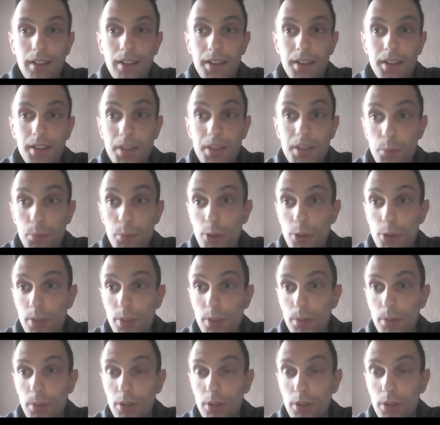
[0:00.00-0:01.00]
is
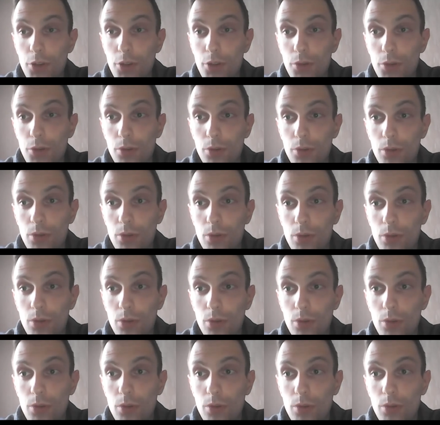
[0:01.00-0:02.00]
possible
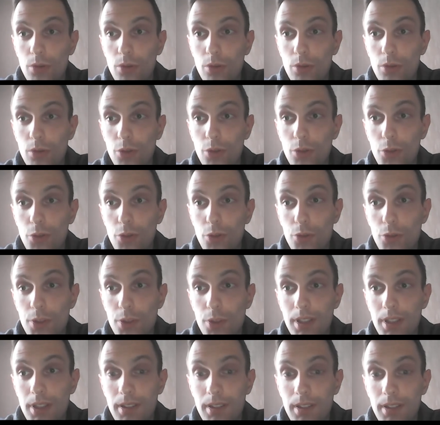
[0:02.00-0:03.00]
to
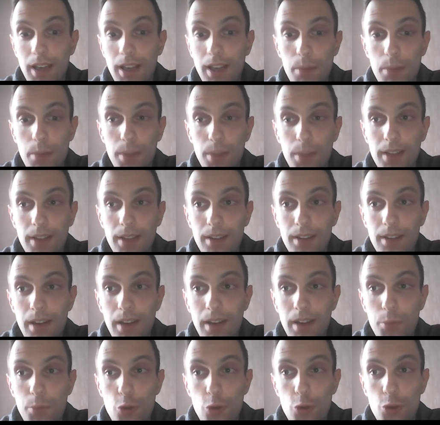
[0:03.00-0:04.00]
use it in gap, but
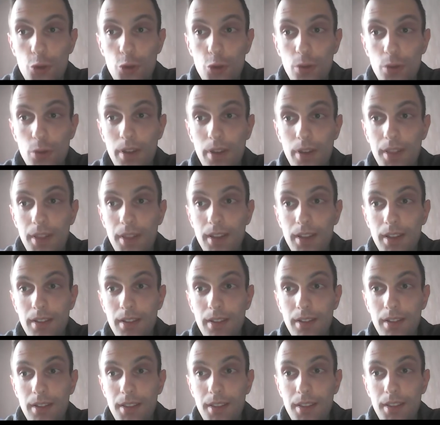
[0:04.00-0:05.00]
I'm not sure
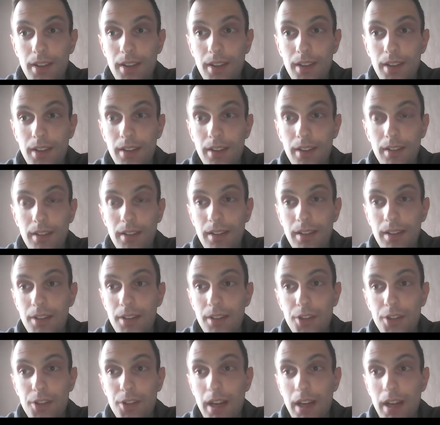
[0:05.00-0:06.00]
that
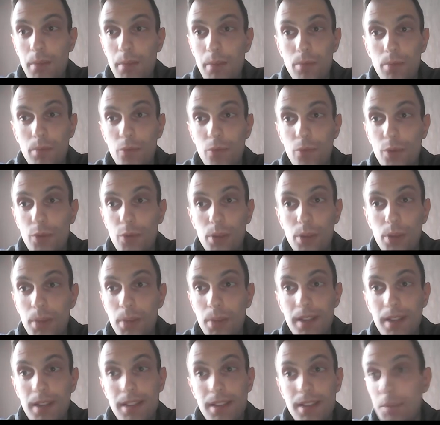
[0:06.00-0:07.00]
the time will
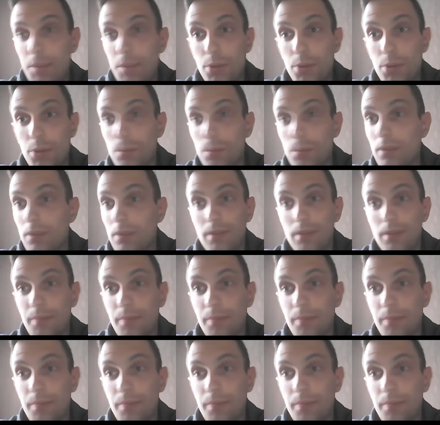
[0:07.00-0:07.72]
be acceptable.